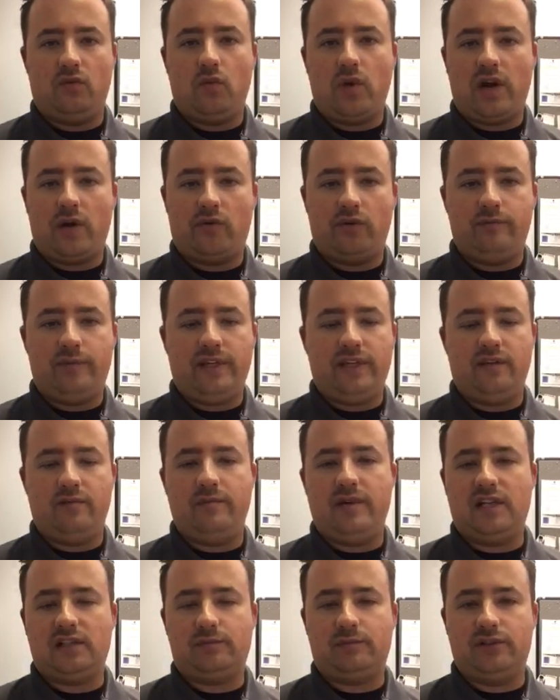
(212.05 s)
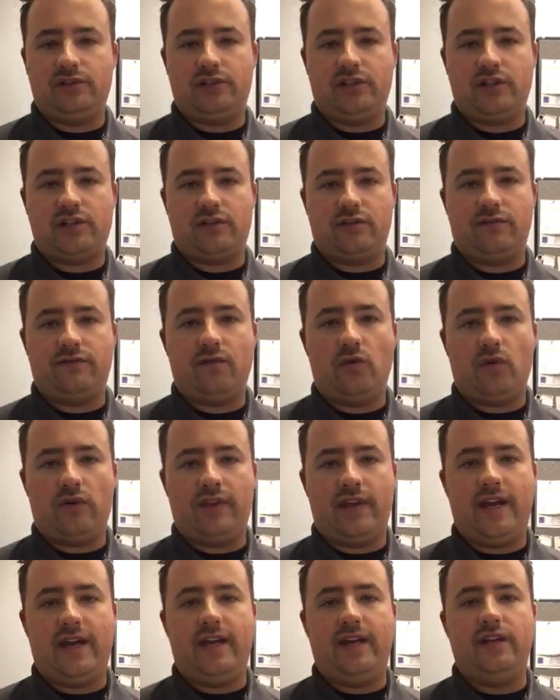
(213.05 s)
where would be the best position for
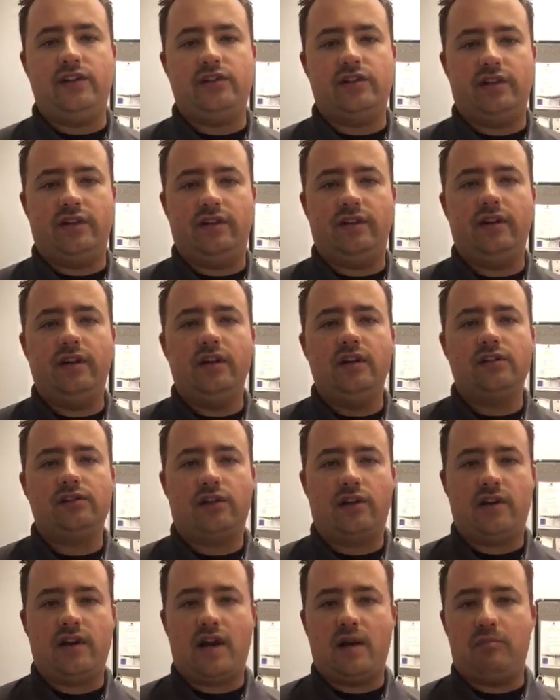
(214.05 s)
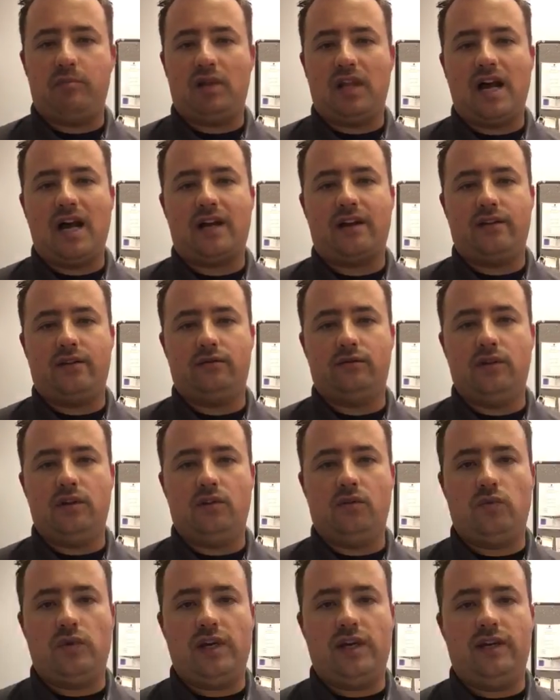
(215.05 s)
that engine so you're not blocking the
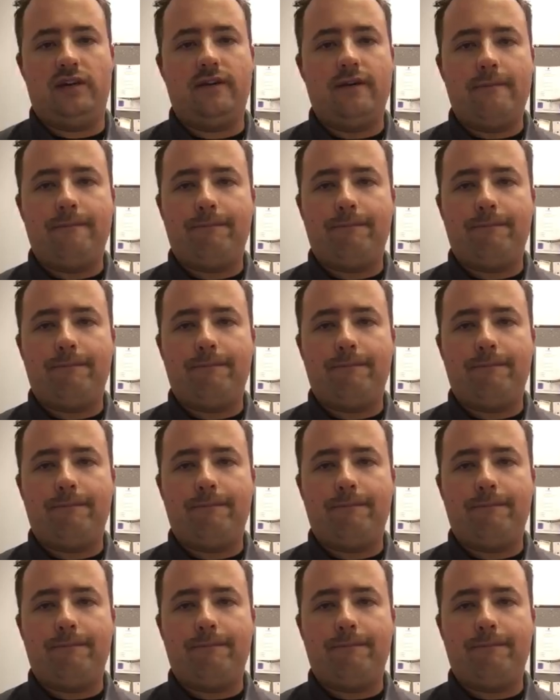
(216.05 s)
roadway.